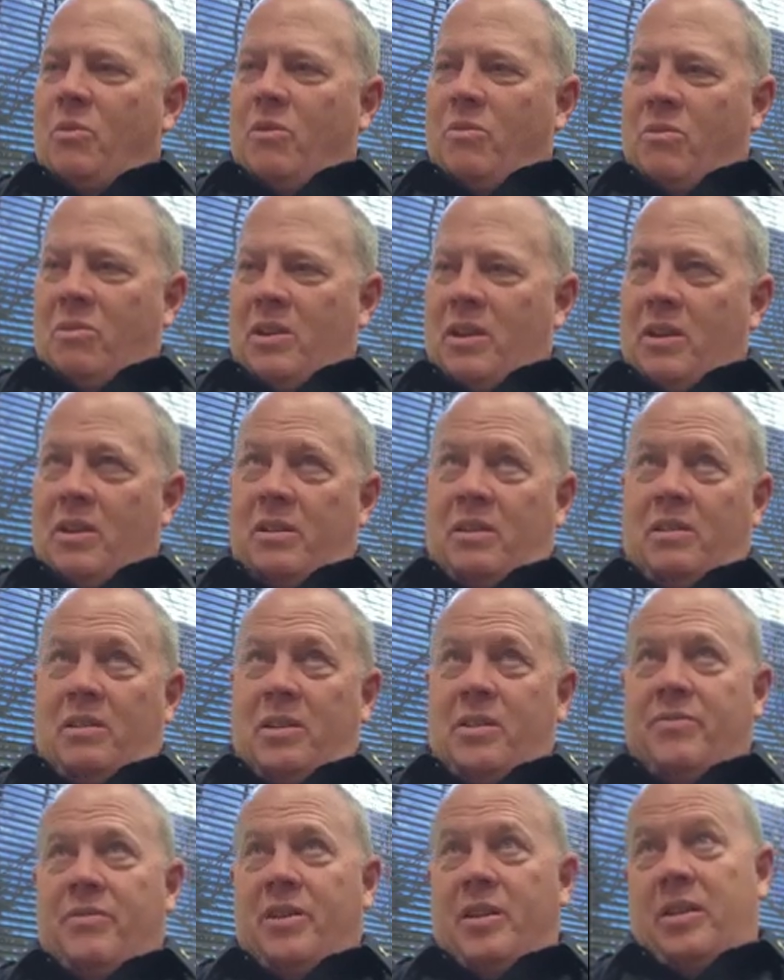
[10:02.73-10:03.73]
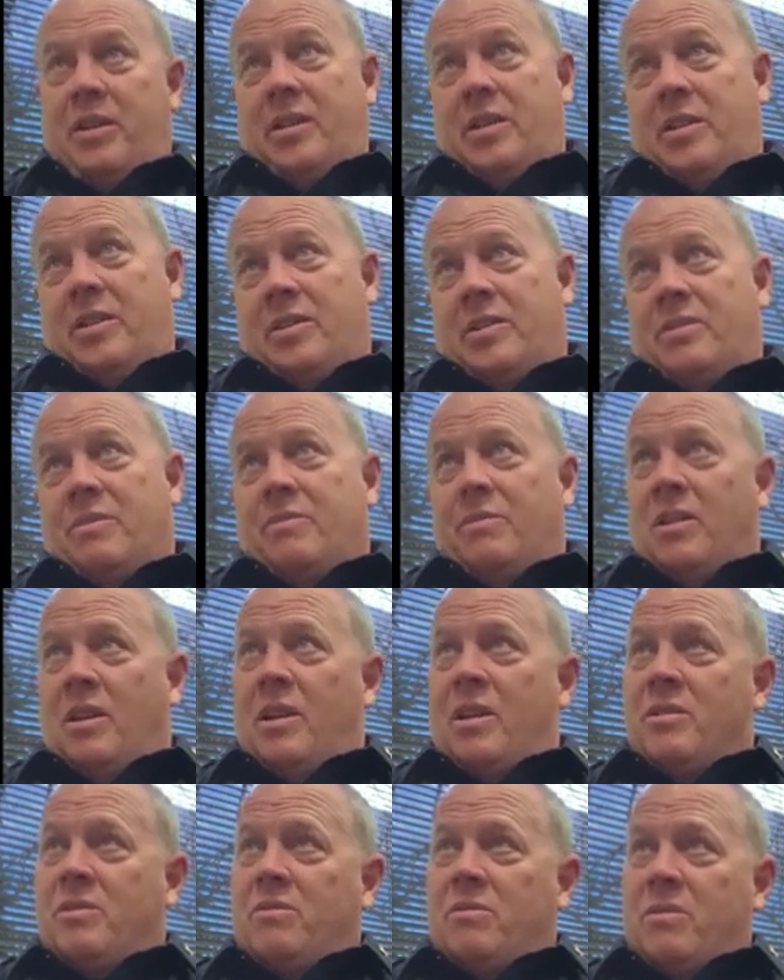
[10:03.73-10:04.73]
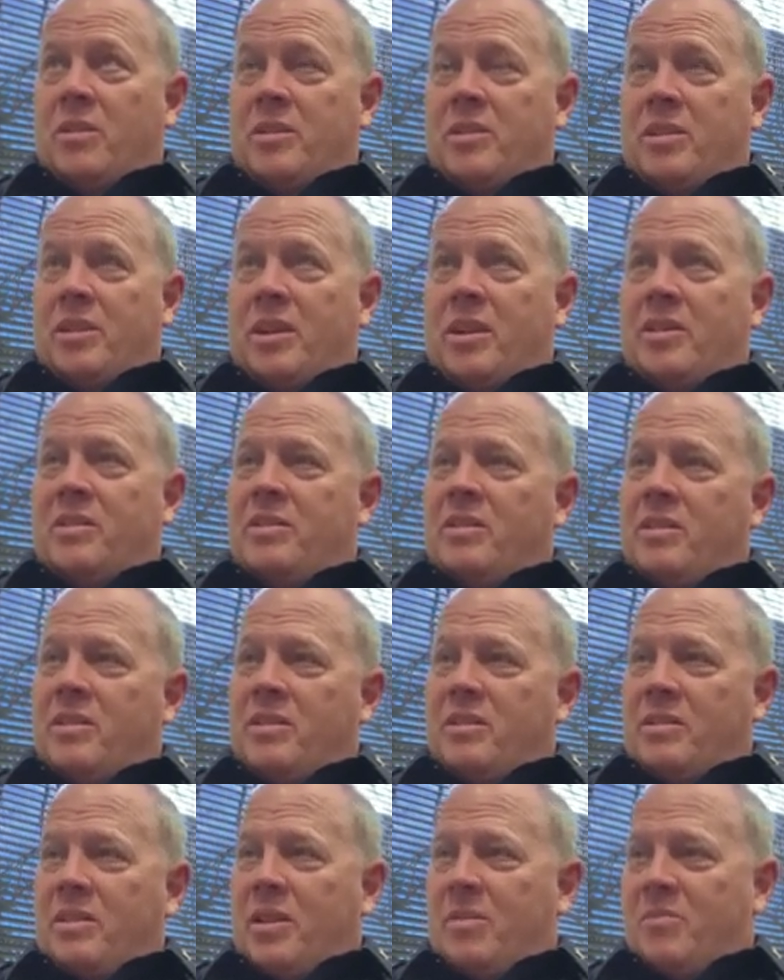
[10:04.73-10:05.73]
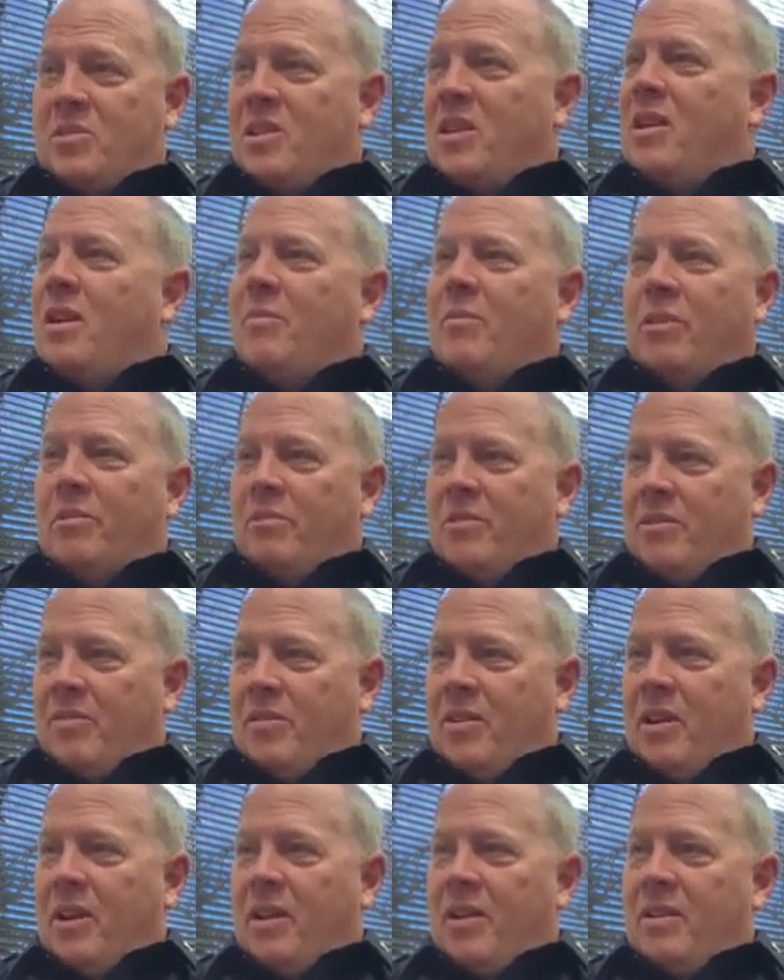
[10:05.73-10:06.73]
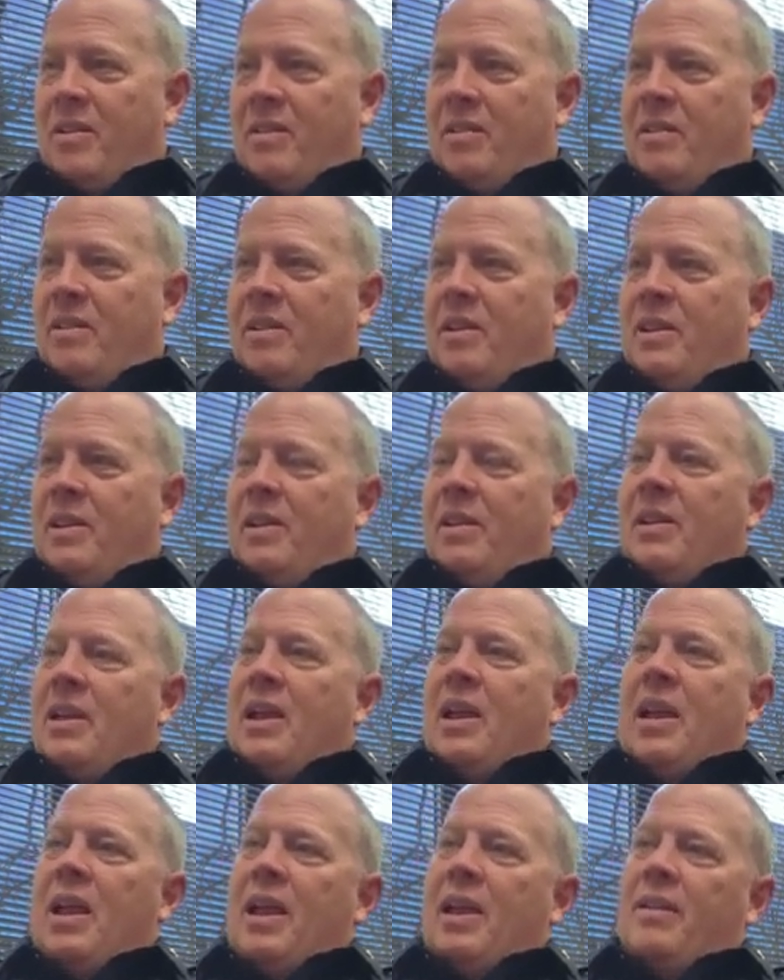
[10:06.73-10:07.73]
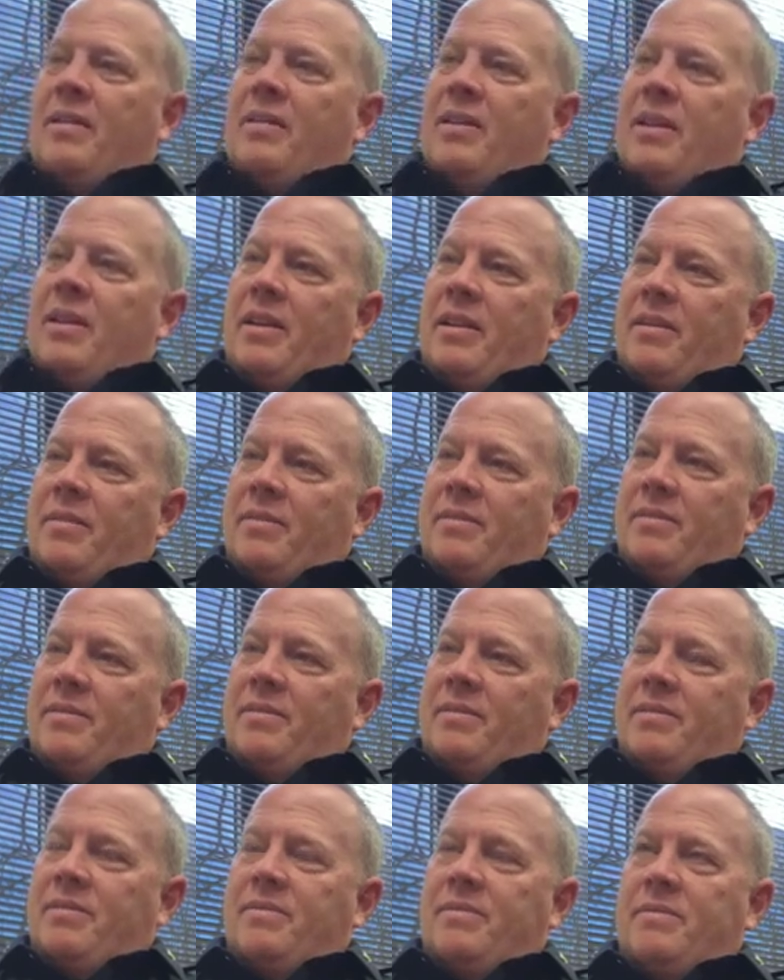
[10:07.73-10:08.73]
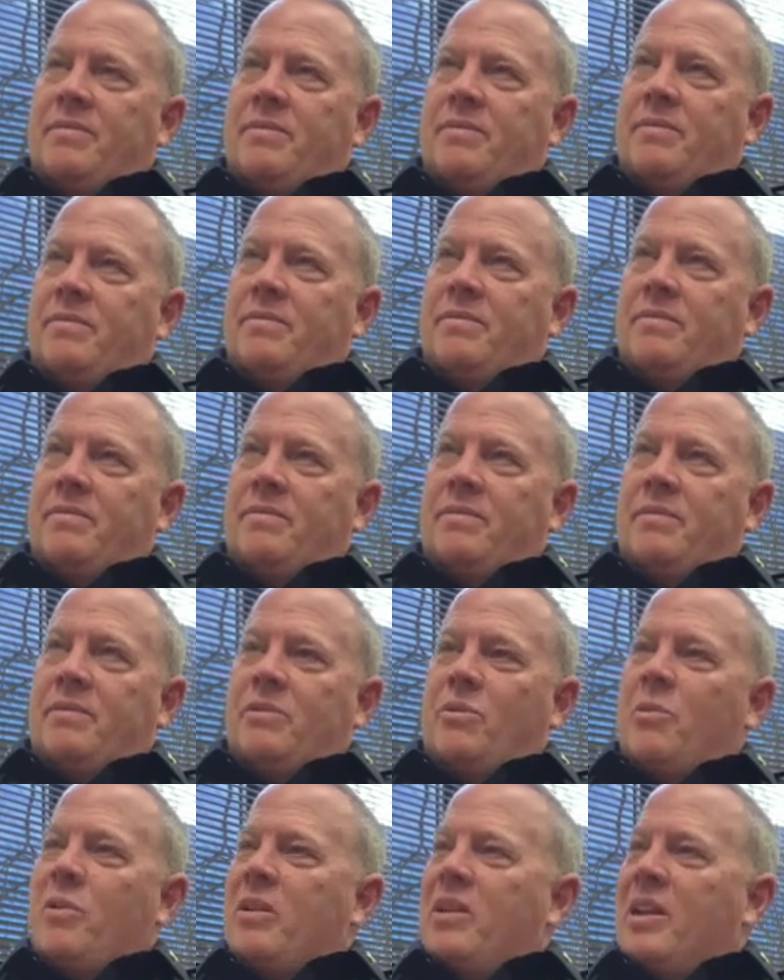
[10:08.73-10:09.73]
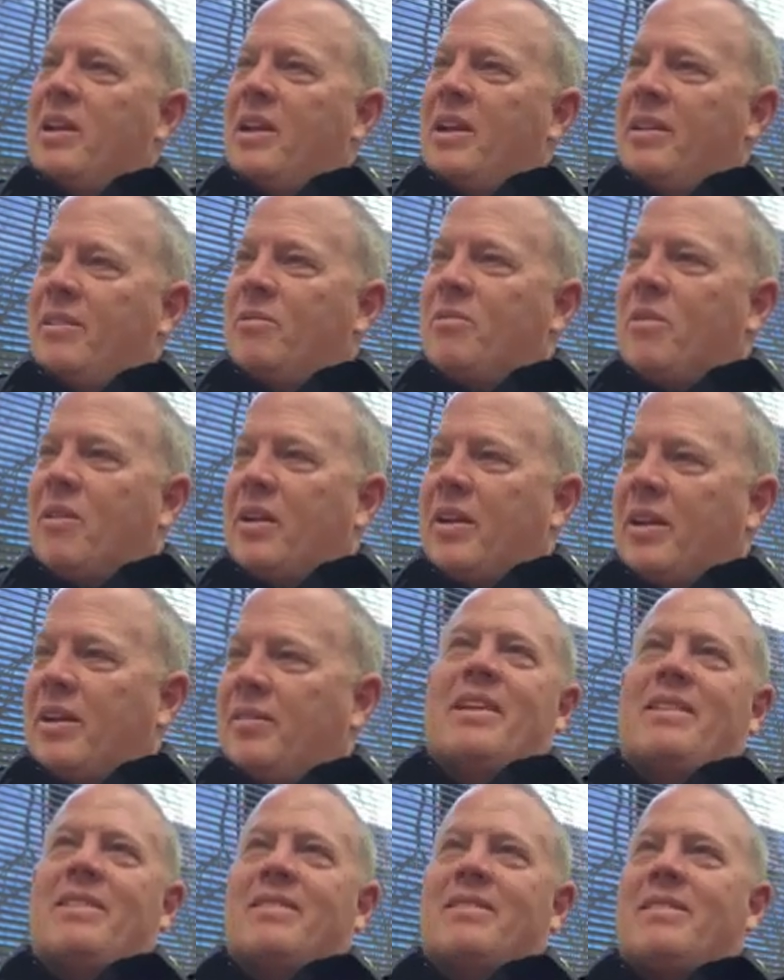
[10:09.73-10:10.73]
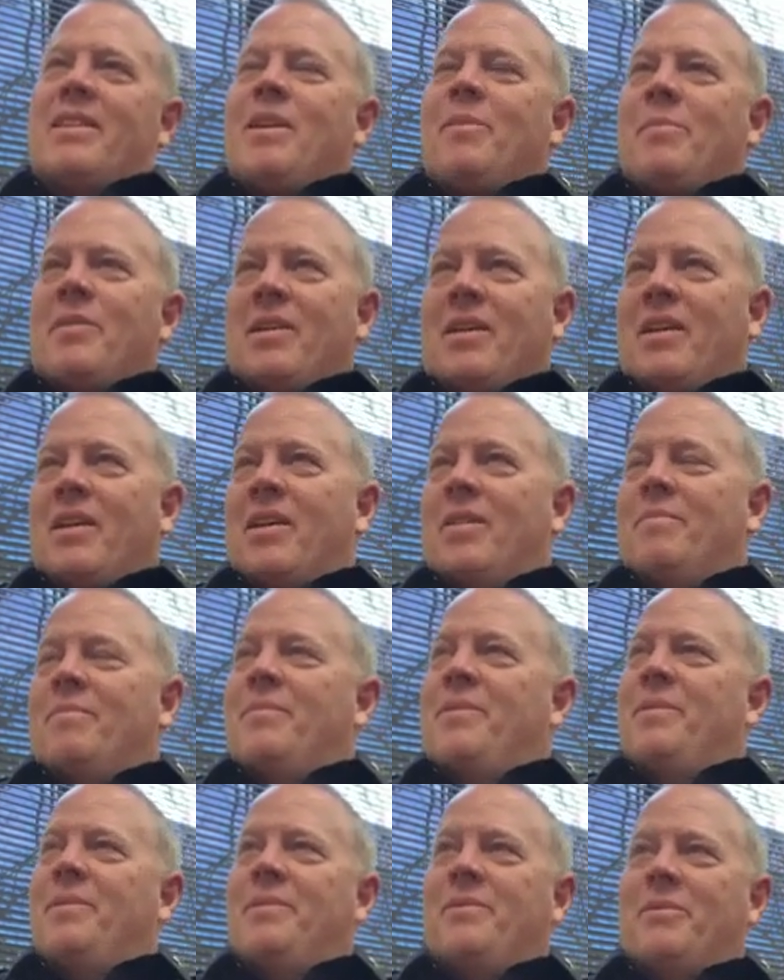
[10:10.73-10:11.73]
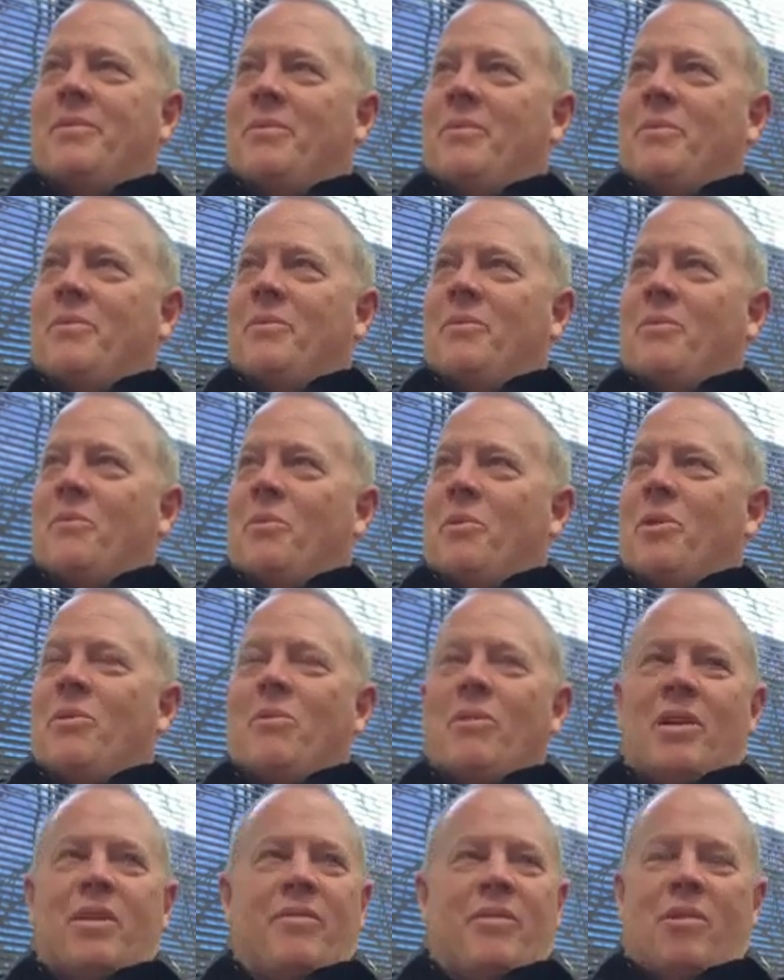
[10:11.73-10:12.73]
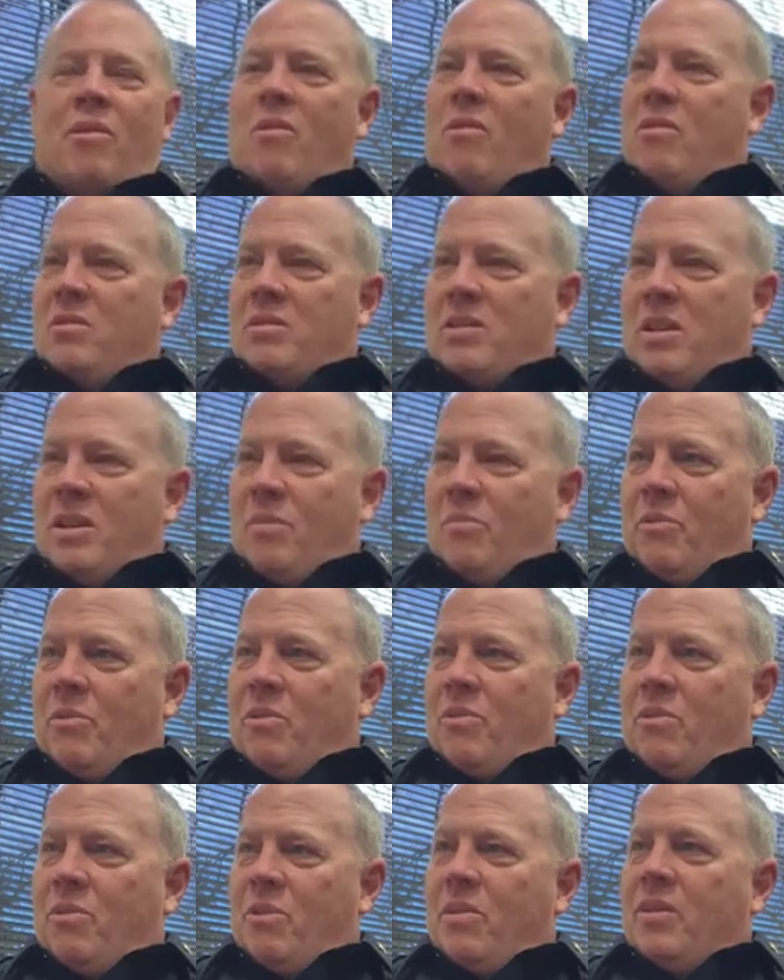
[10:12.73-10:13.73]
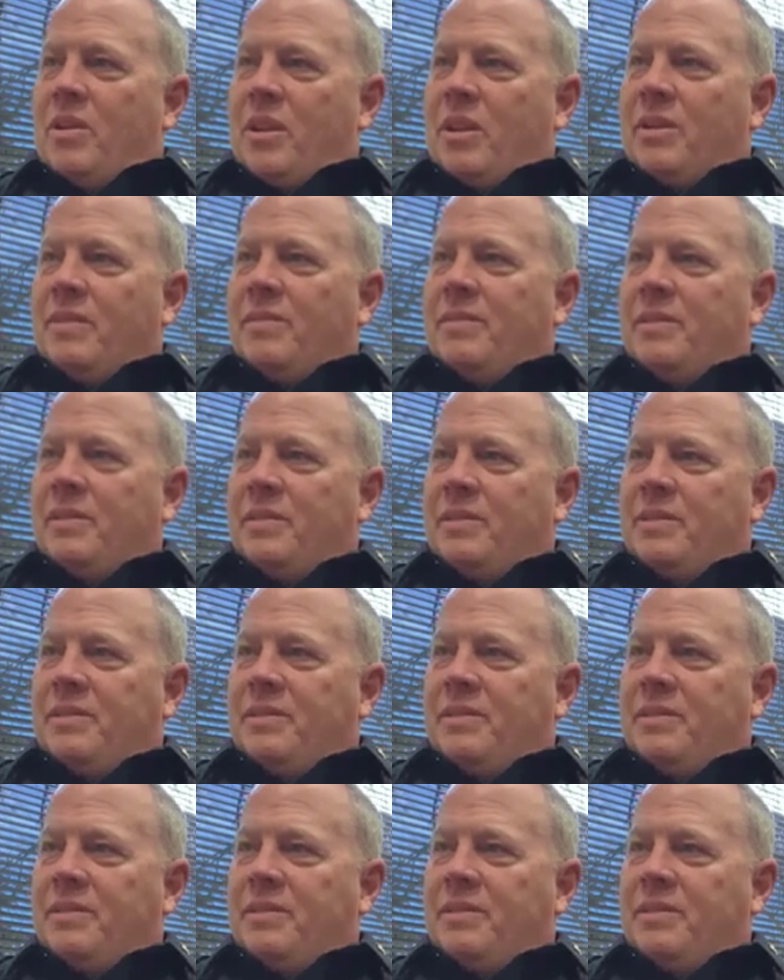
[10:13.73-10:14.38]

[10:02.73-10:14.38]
that we were kind of delivering kids with a high school education to the same job they would have gotten had they quit in the ninth grade. At the same time, we were having a hard time recruiting